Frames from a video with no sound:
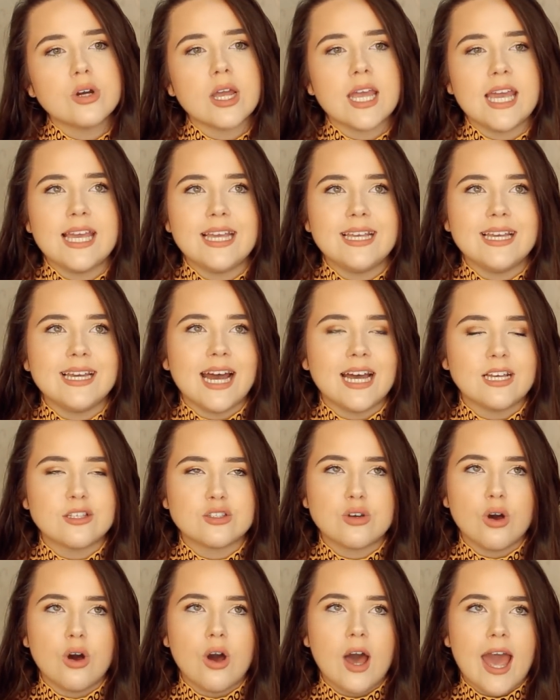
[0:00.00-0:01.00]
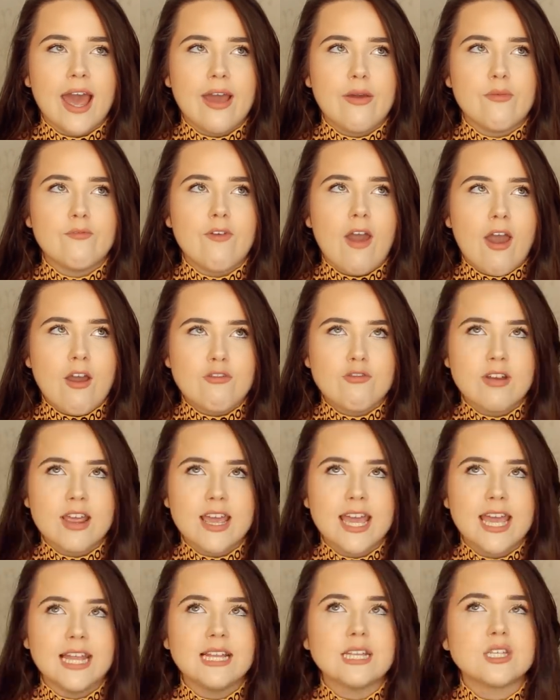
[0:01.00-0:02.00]
He has got a very
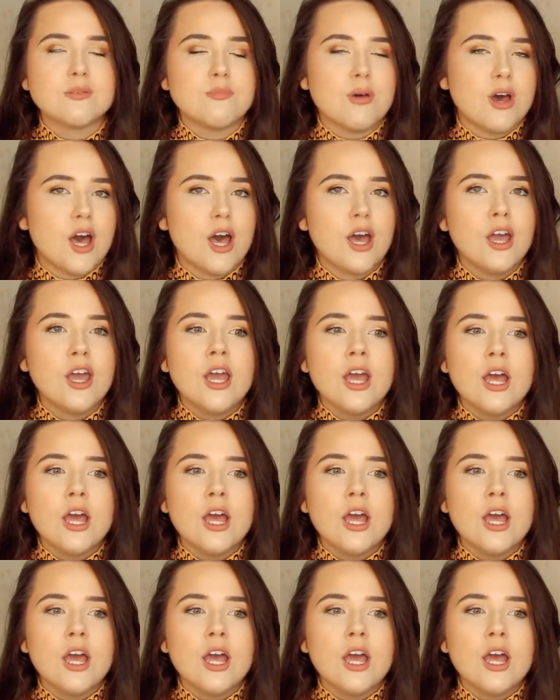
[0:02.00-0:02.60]
intimate